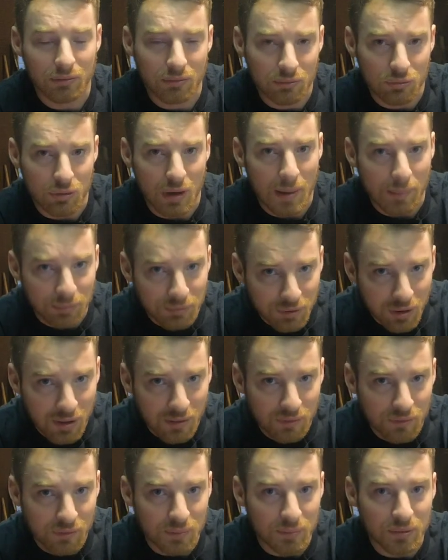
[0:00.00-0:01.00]
drops
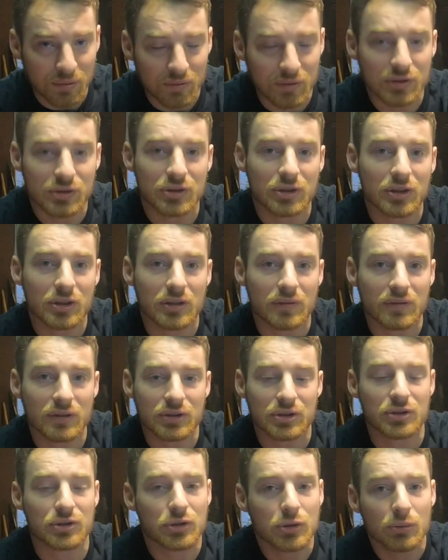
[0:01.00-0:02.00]
off from division to
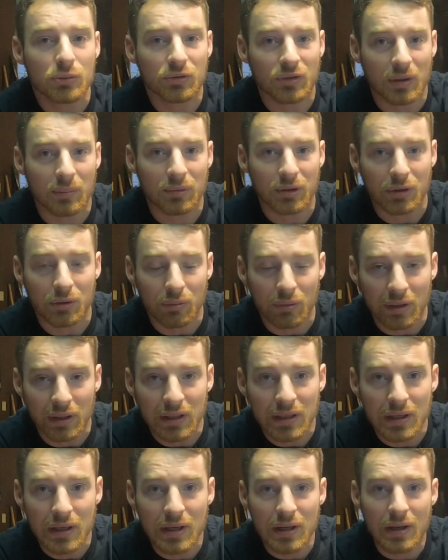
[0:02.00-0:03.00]
division to some degree,